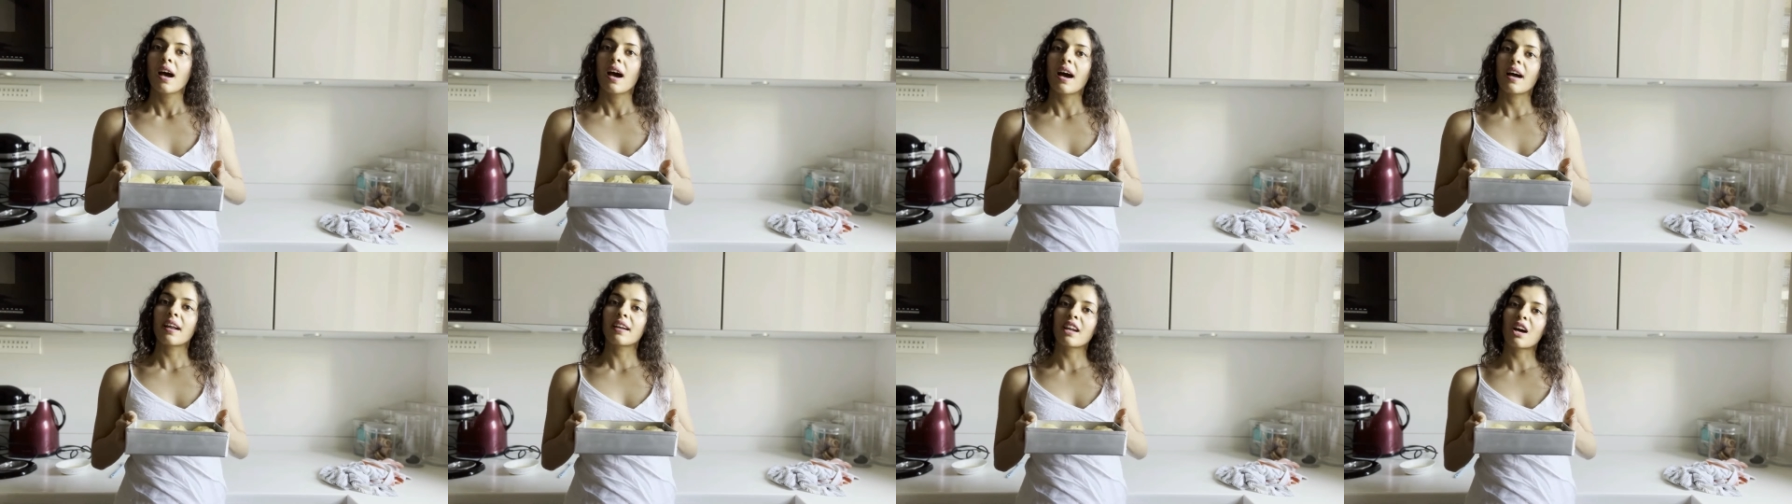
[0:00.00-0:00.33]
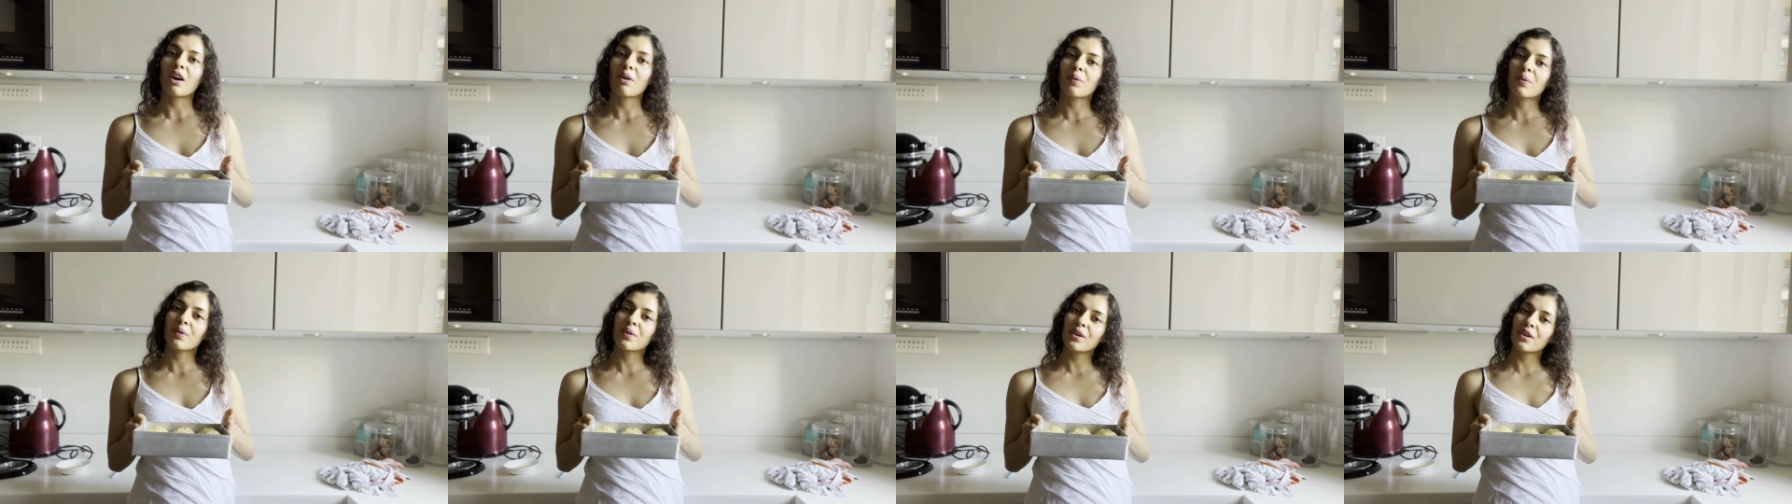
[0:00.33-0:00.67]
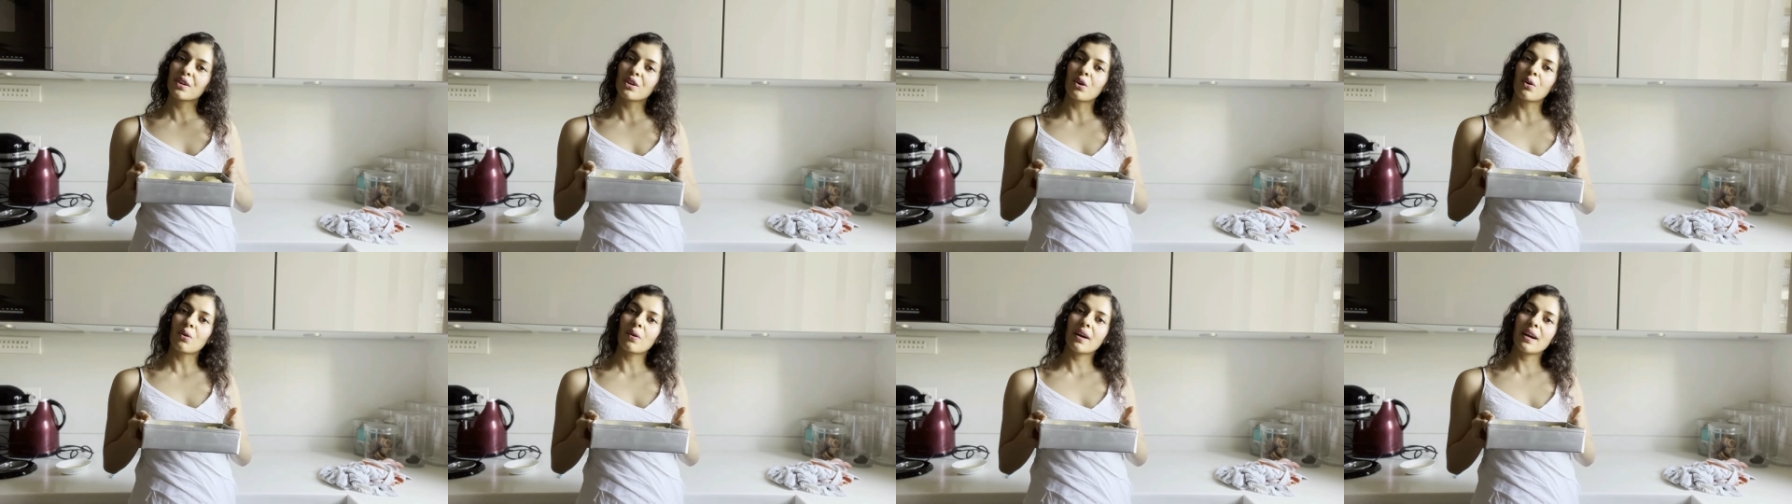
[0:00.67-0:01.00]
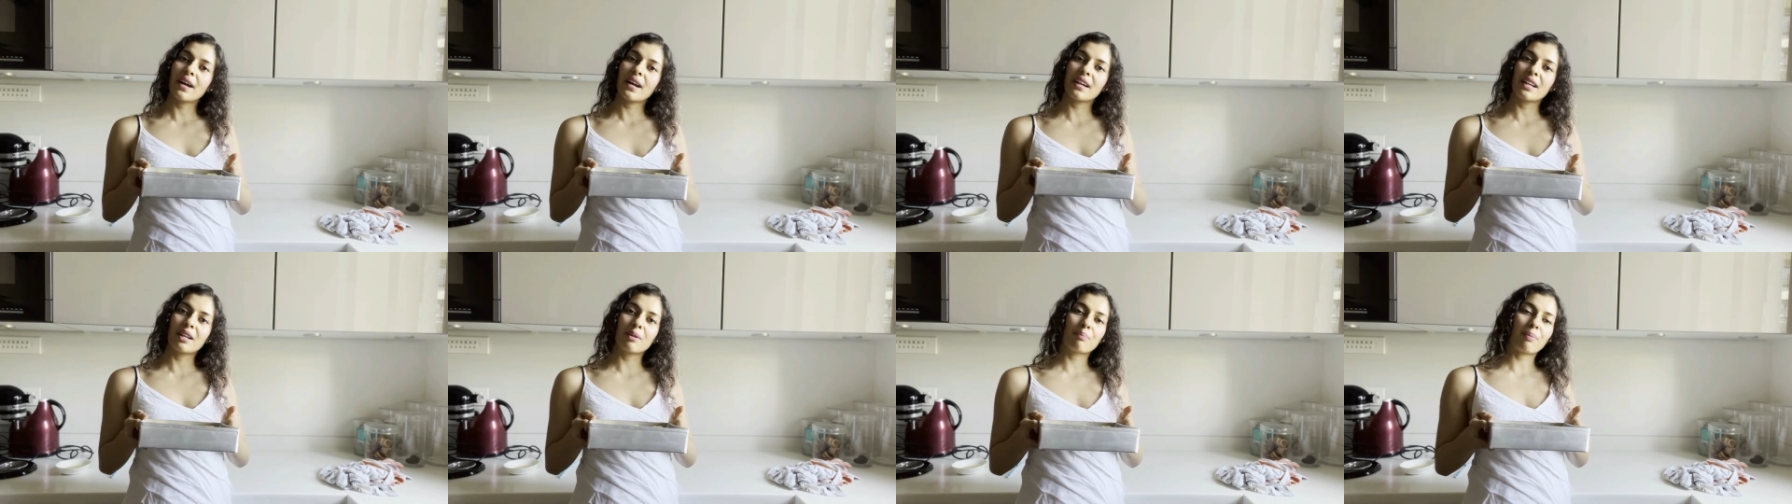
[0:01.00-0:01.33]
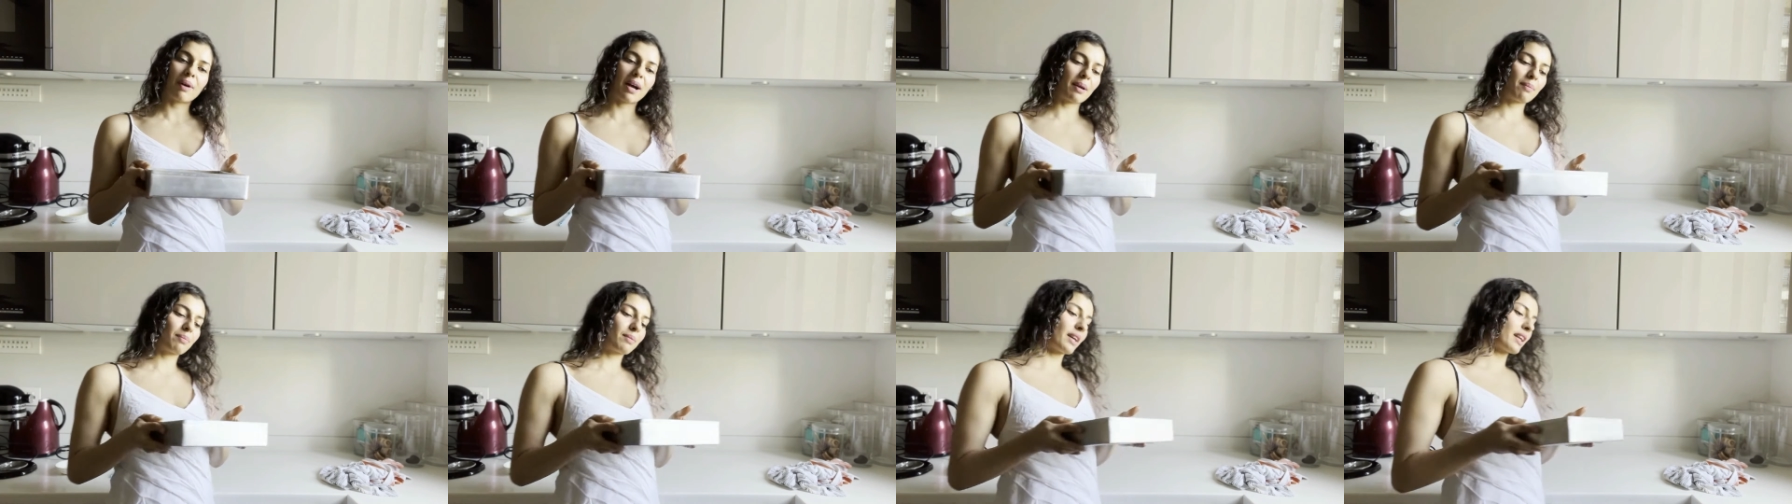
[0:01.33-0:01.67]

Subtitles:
And now we're going to go ahead and pipe